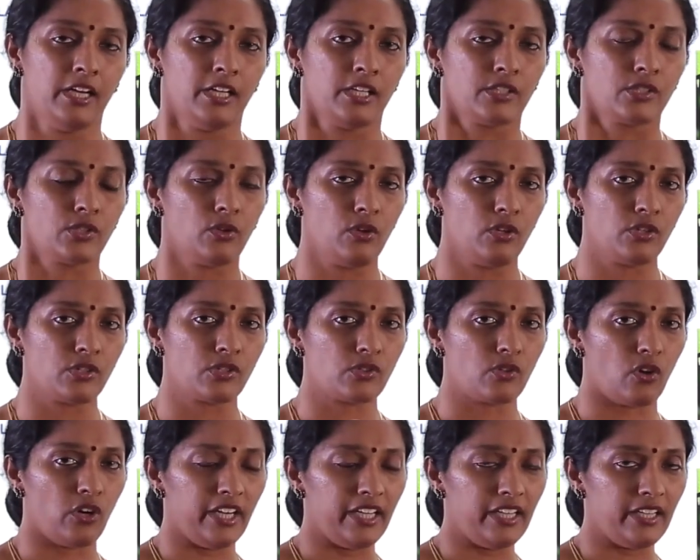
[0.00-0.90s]
So
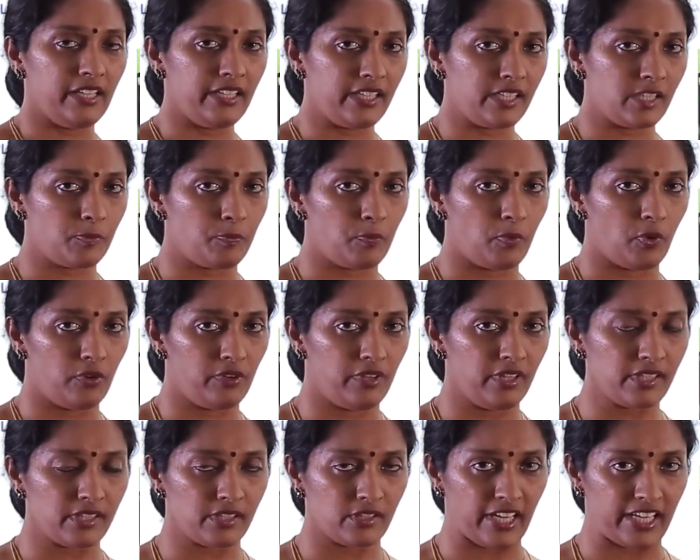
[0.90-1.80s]
soil is
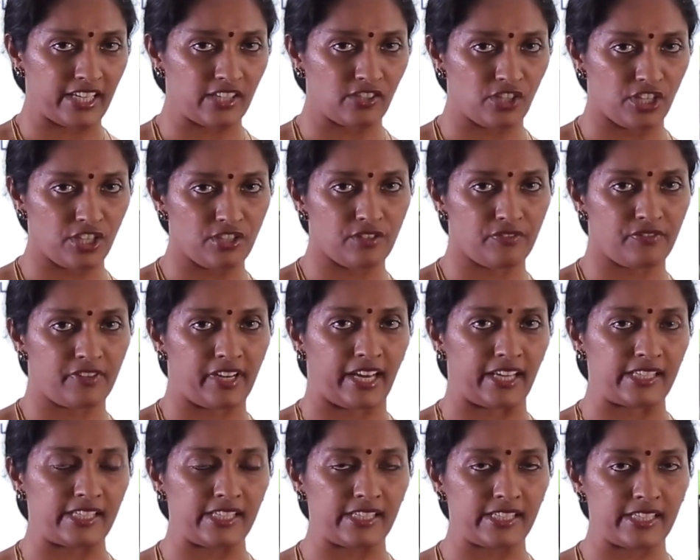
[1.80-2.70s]
porous. The exchange of
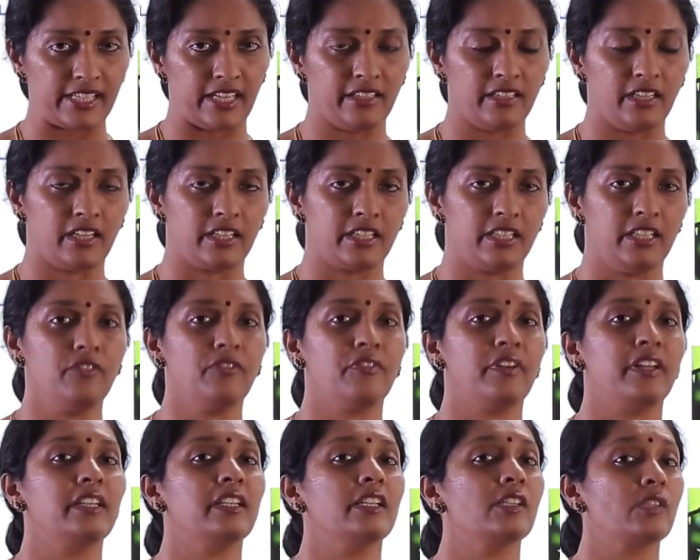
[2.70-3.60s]
gases can occur
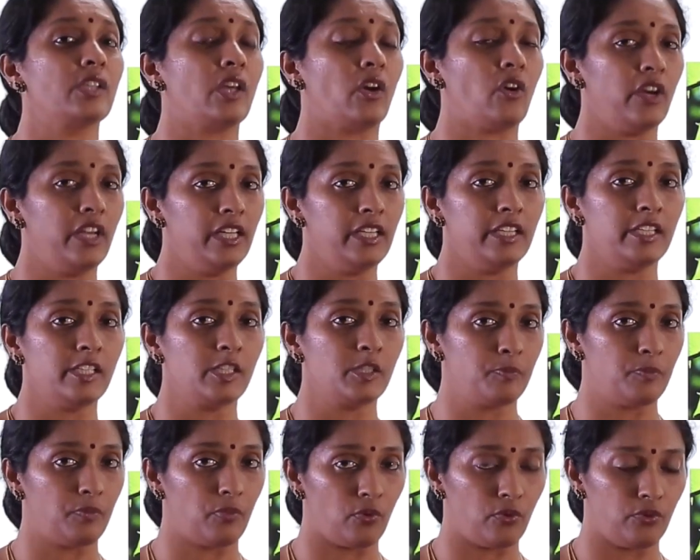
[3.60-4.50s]
when the soil
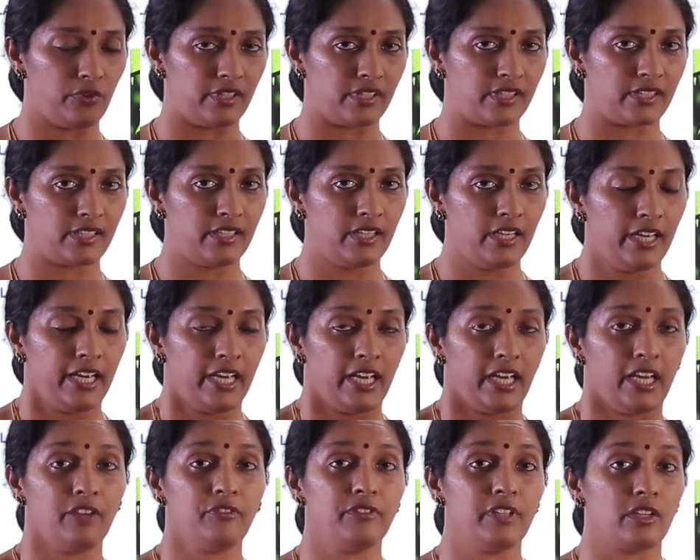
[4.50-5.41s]
is porous.
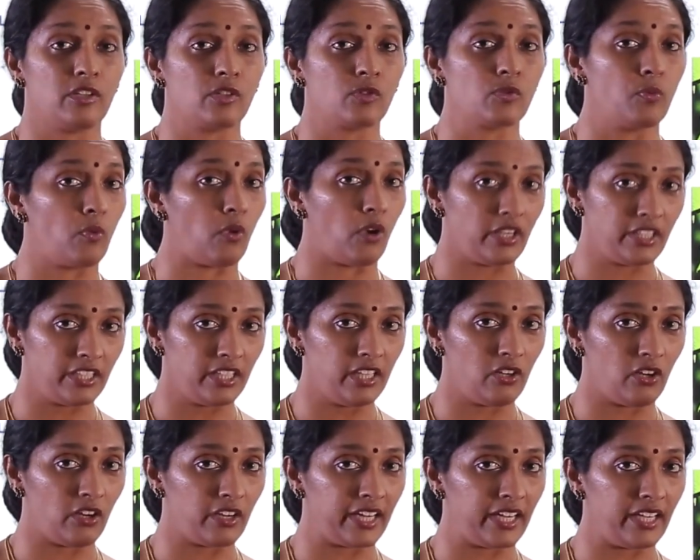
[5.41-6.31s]
If there is
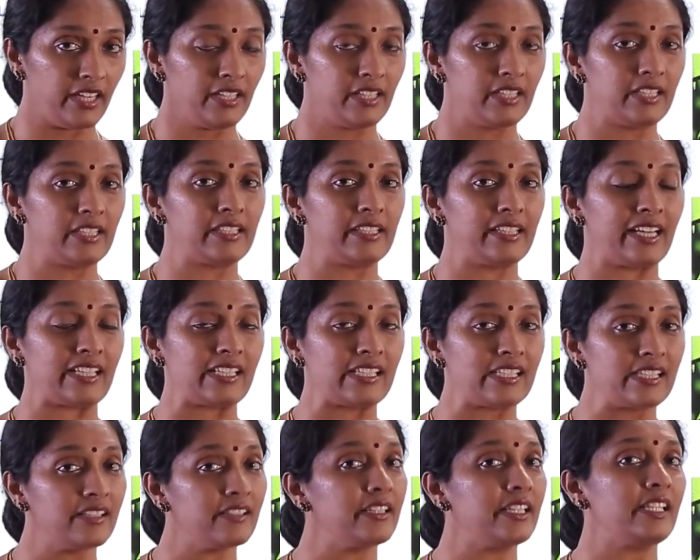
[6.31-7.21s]
waterlogging, that's
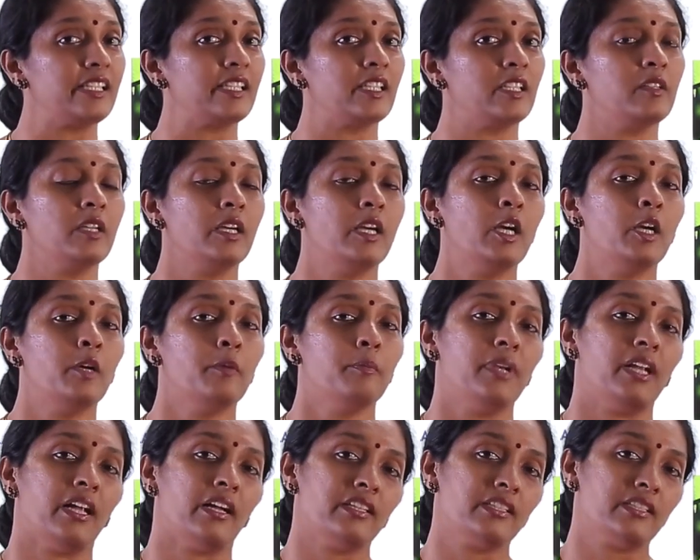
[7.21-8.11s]
the reason
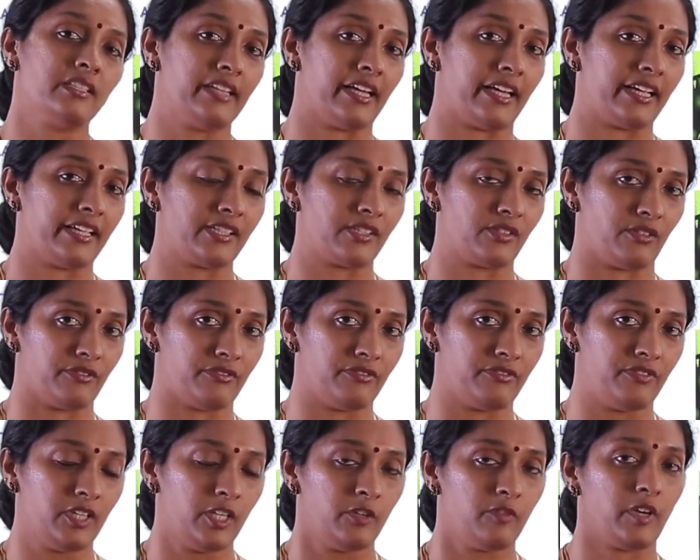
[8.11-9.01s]
plant dies off.
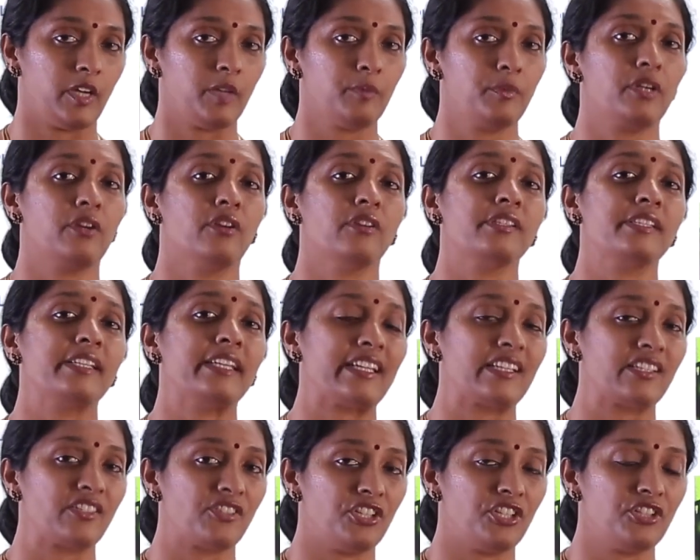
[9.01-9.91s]
Why? Because the
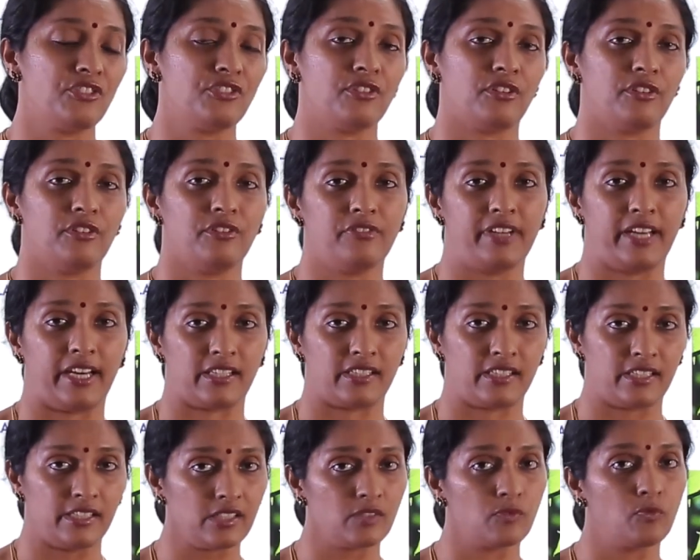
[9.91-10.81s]
exchange of
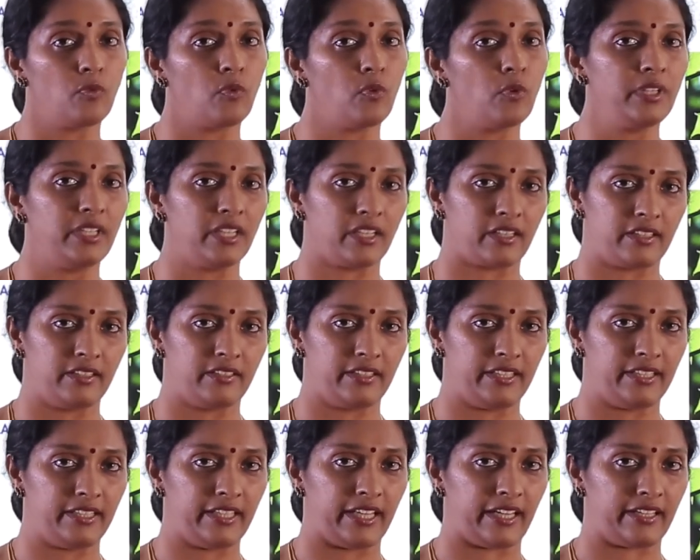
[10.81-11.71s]
gases won't occur
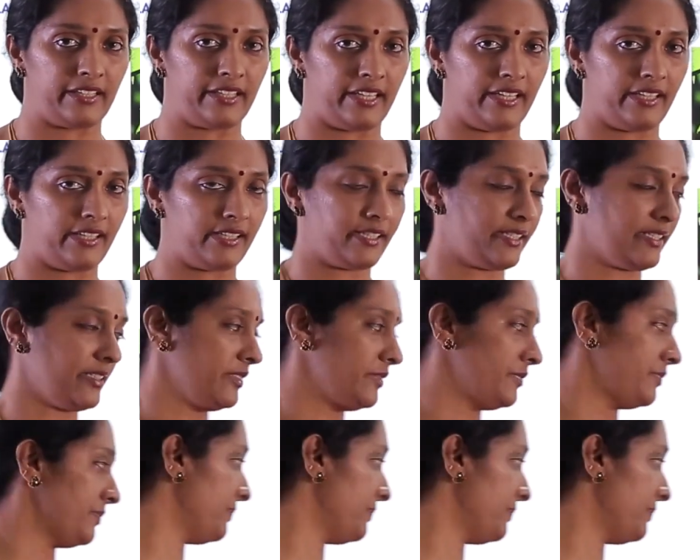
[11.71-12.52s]
in that case.